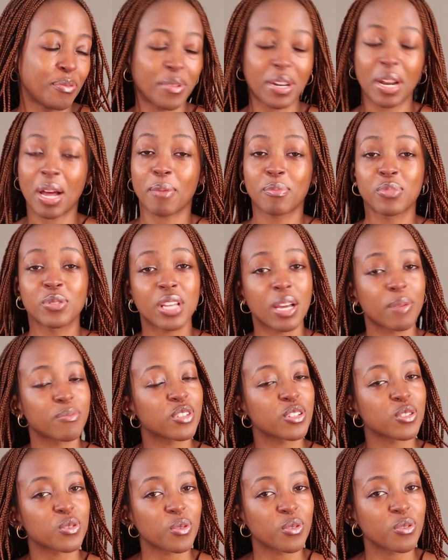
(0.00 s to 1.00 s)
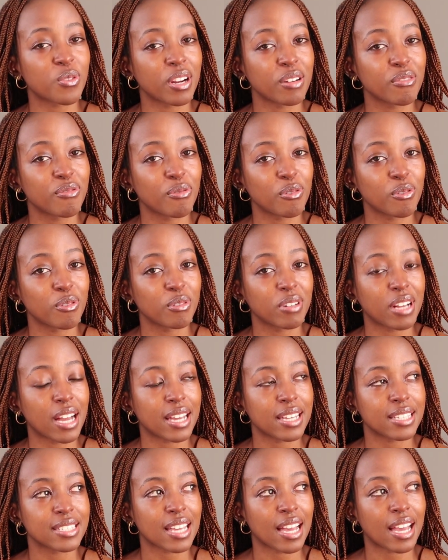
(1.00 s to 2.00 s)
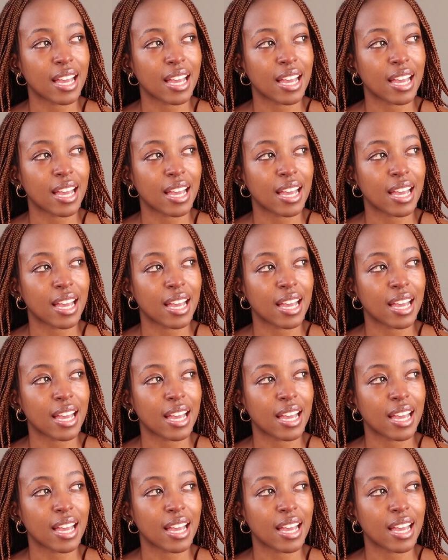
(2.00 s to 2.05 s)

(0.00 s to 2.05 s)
but I'm just so grateful, guys.